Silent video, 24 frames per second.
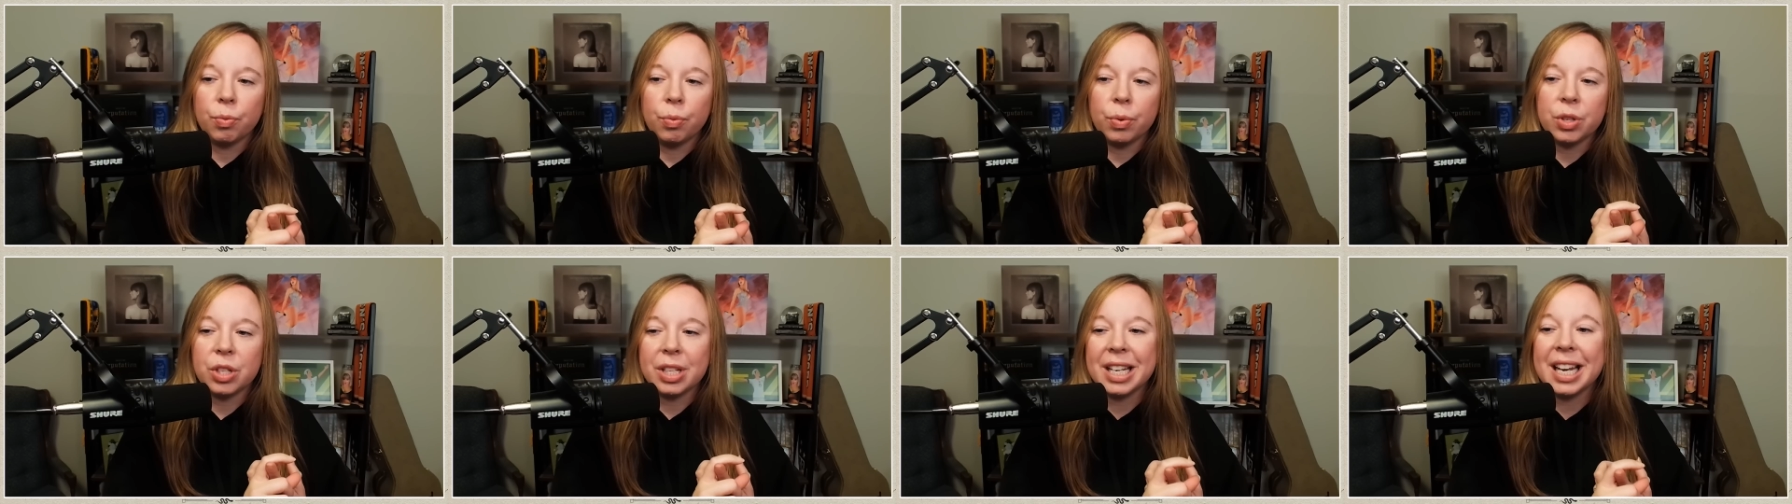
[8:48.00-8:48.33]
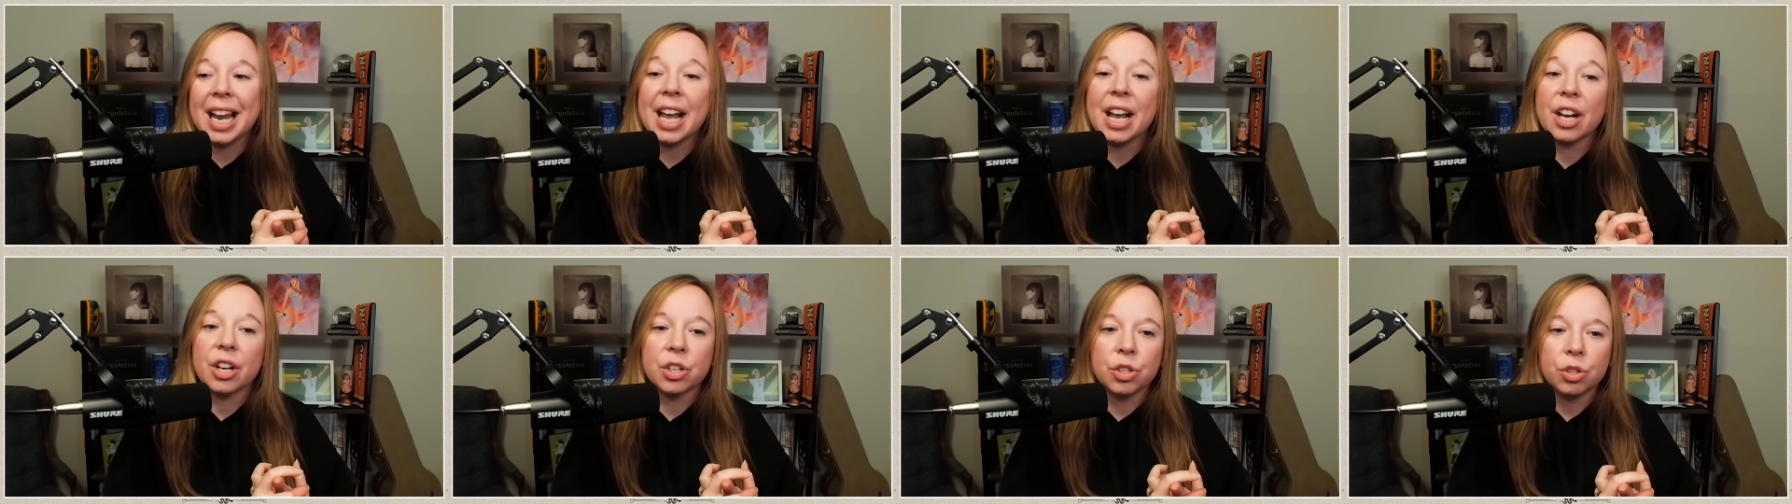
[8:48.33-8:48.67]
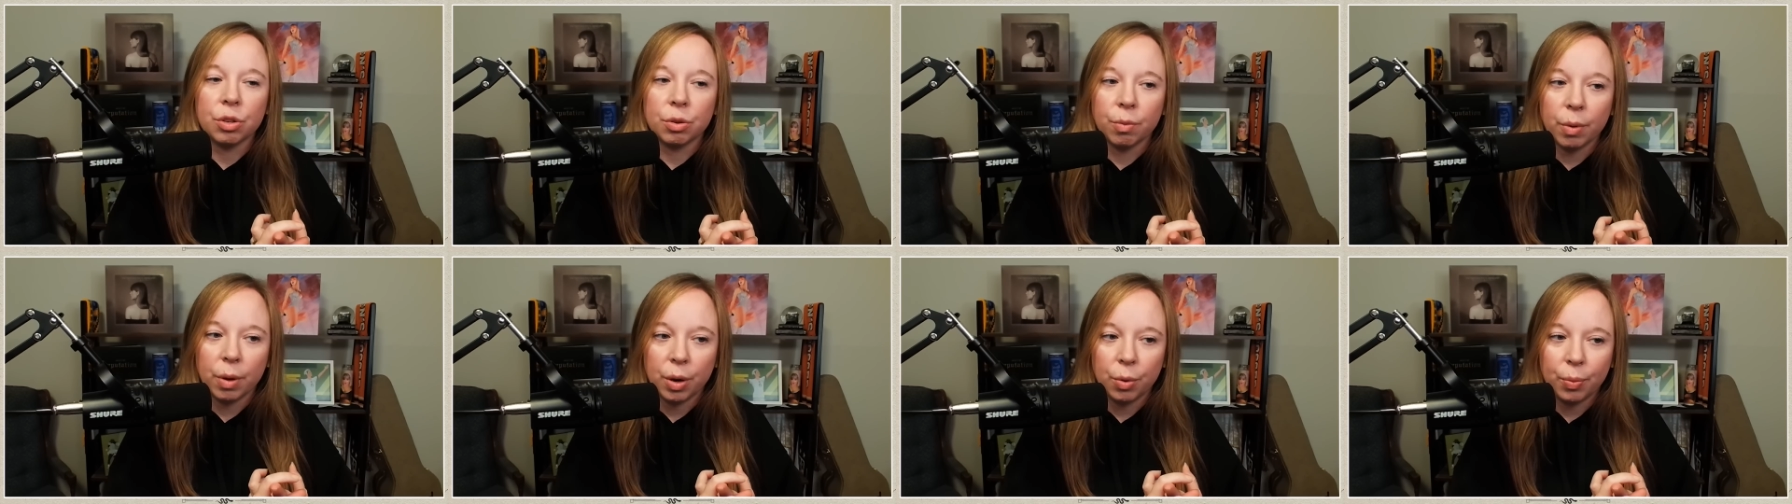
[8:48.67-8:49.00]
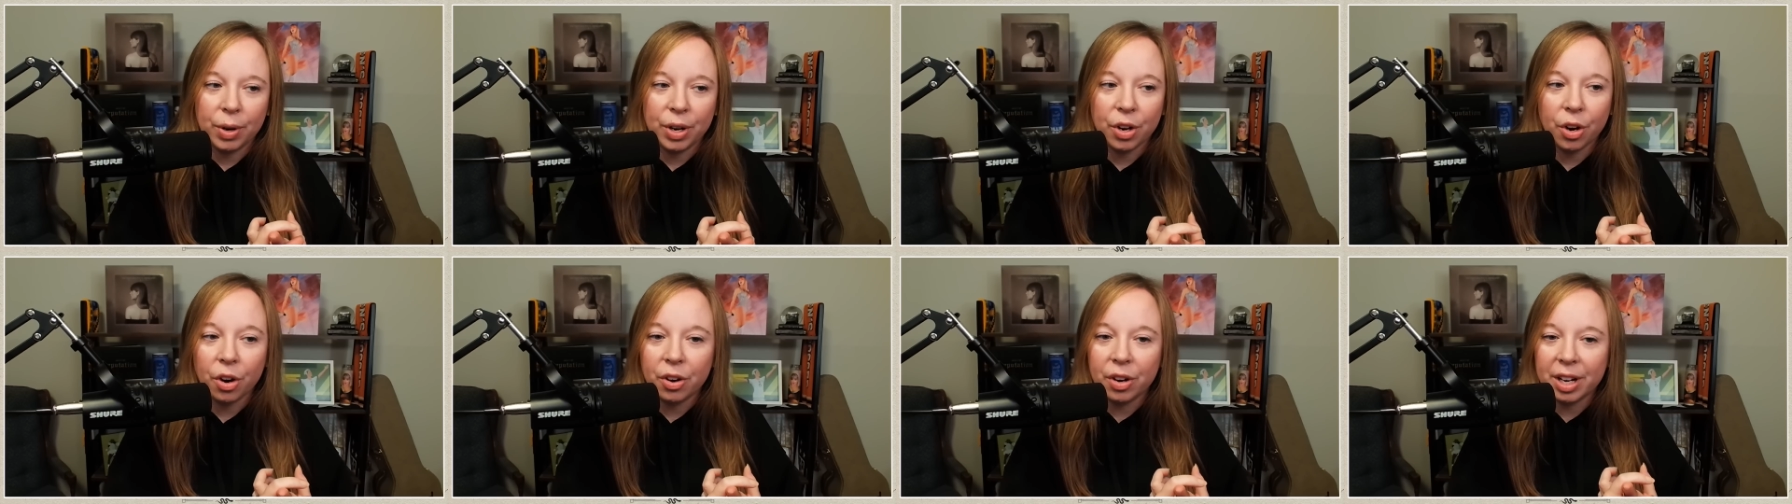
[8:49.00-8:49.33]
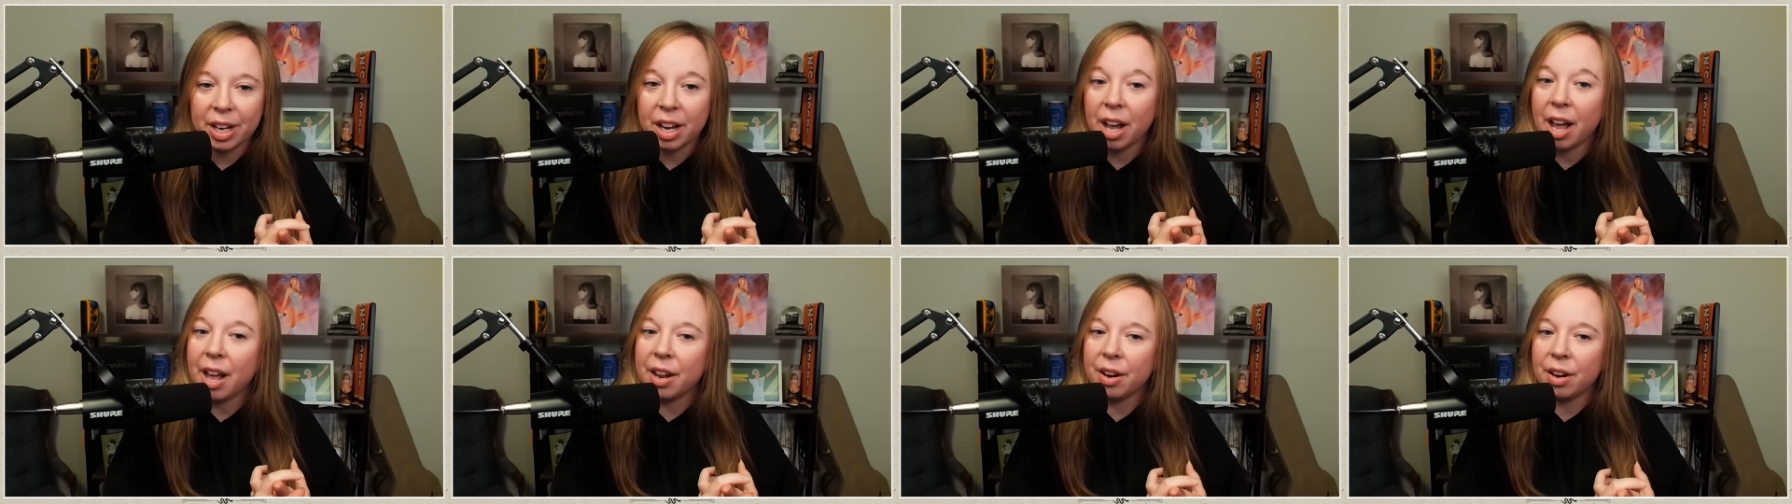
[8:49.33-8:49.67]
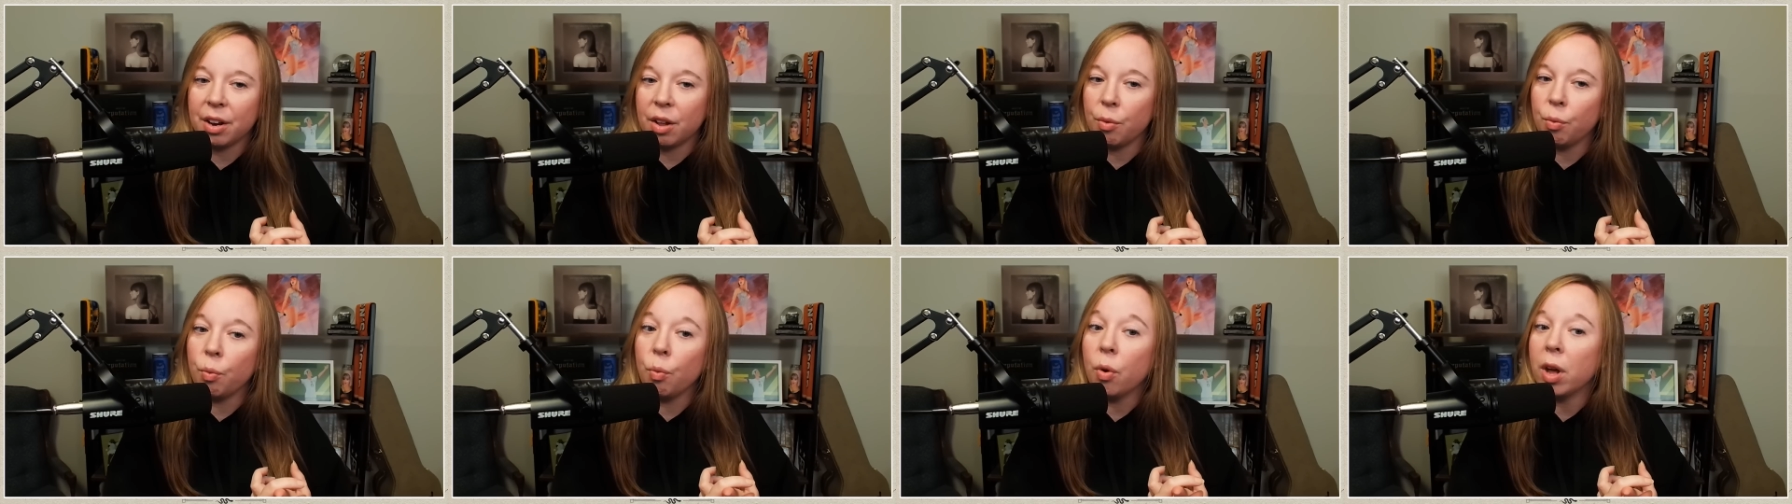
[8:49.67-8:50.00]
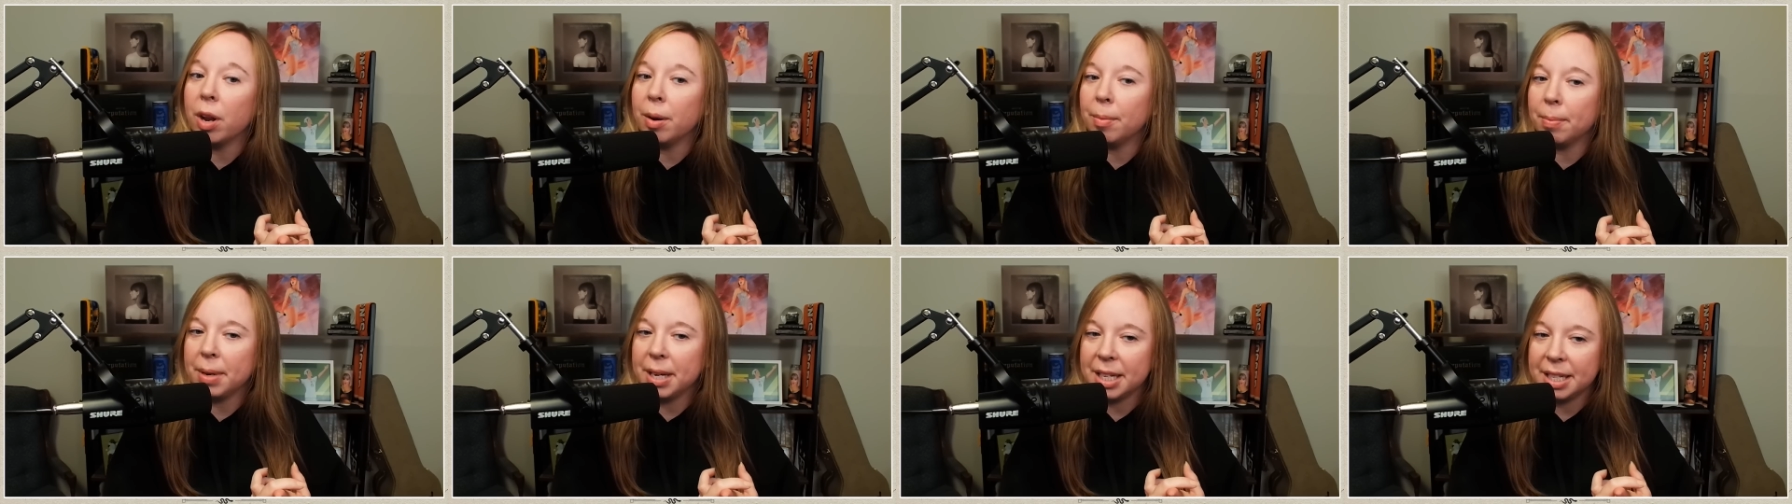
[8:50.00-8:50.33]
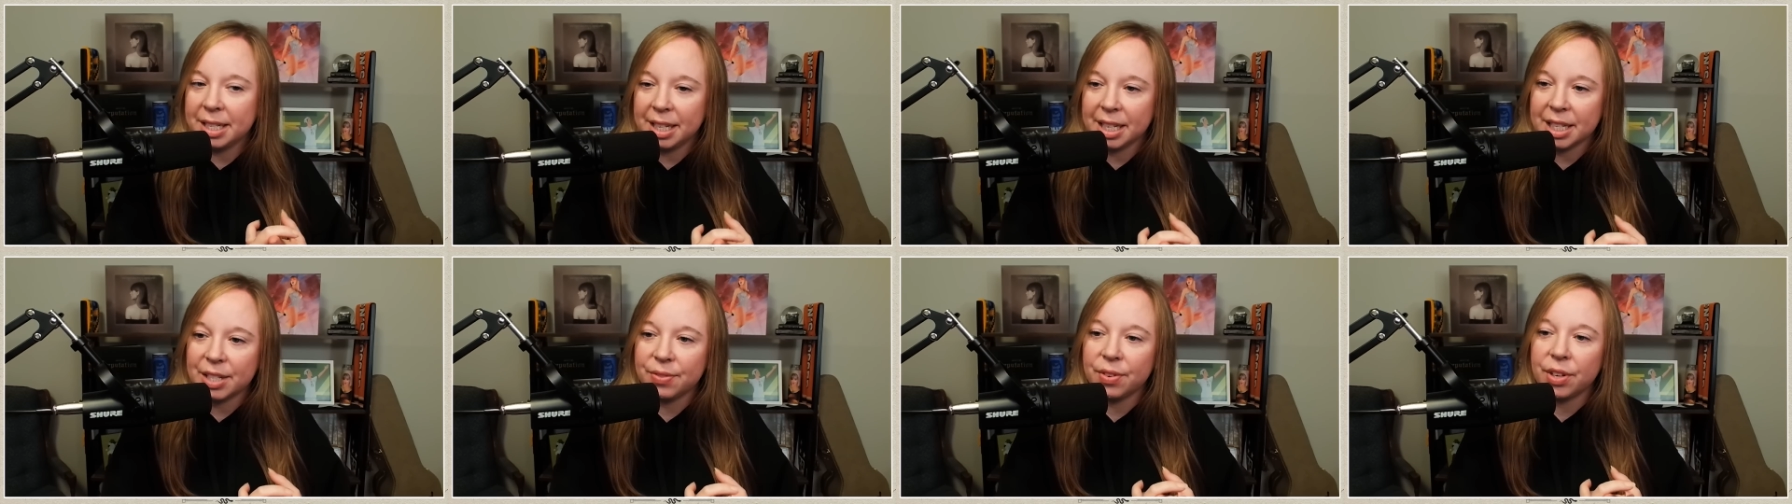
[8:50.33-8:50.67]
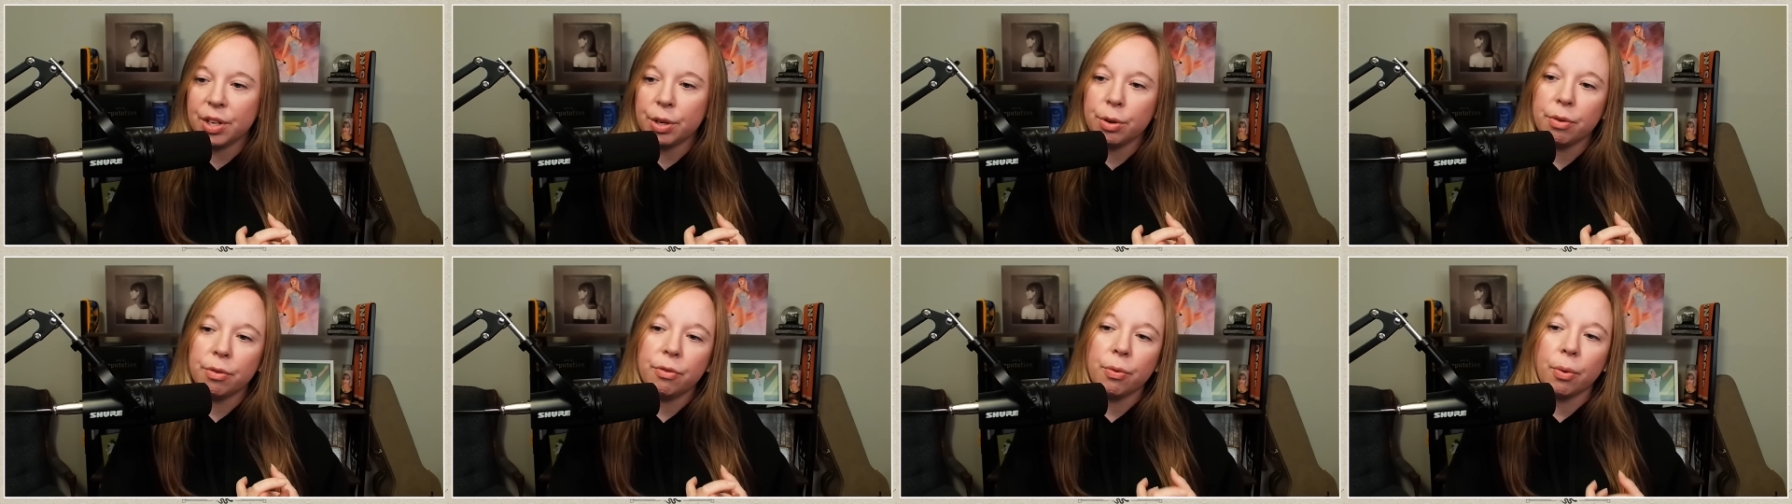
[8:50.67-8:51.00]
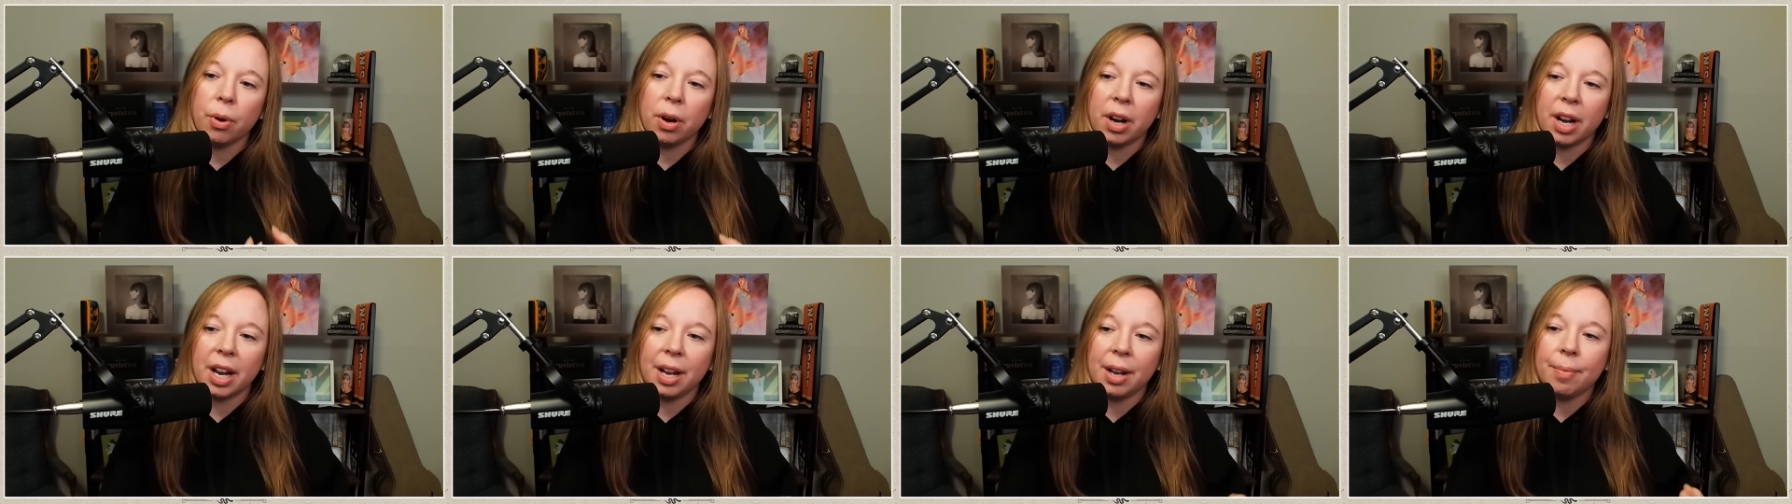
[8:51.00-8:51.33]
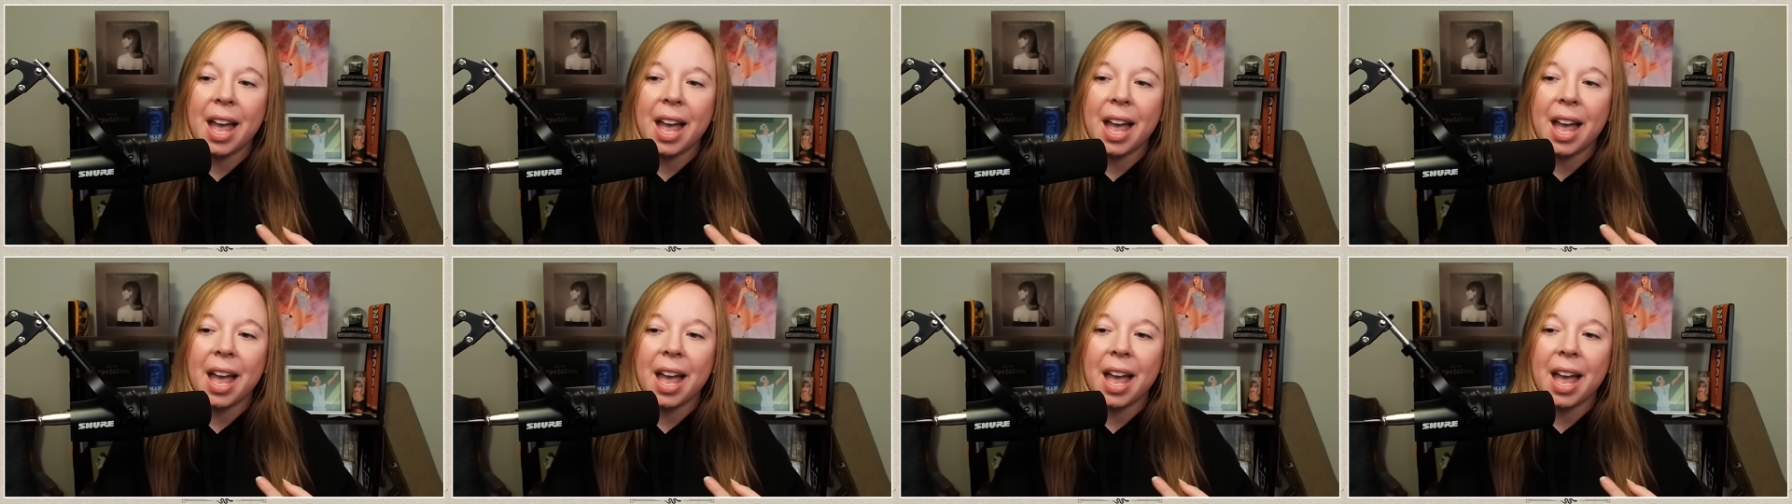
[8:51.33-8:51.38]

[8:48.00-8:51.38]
was an extra one. We'd already gotten one BTS video of Fortnite.